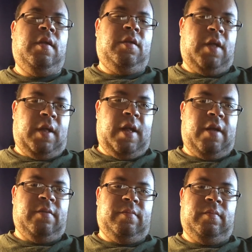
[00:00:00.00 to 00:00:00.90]
Check it
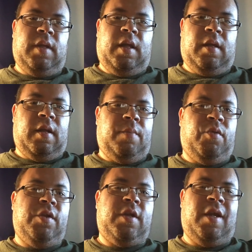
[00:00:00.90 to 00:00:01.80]
out, and I
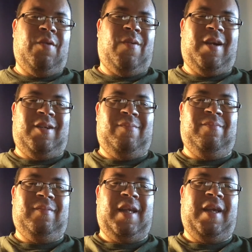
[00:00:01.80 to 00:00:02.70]
appreciate you watching.
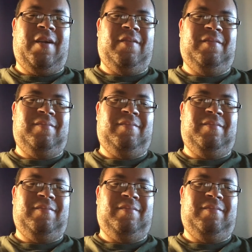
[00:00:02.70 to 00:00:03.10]
Take care.